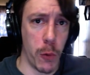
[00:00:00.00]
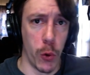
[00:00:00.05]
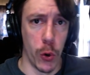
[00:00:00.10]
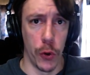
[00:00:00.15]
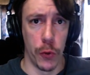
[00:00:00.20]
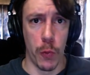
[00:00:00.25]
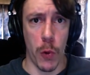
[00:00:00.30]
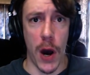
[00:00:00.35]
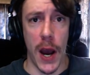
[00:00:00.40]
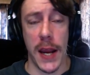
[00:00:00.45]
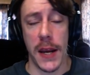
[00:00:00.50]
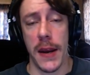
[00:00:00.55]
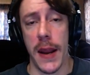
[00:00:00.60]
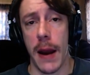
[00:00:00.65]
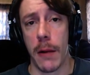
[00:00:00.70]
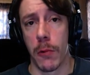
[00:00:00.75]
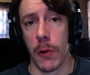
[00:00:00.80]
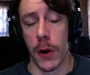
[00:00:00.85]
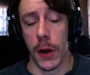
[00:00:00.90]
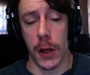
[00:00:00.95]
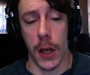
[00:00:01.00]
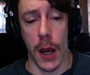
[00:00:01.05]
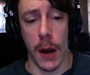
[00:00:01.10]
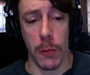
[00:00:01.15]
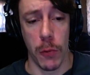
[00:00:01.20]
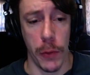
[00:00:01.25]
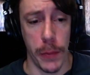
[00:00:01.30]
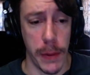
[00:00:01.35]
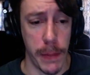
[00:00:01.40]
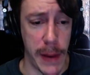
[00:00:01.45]
worldwide network
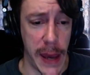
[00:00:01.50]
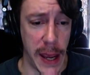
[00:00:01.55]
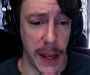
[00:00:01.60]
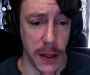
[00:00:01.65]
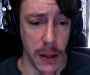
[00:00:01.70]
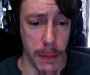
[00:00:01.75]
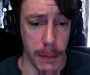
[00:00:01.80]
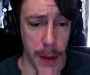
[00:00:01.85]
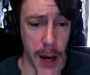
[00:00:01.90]
uh, will be paying the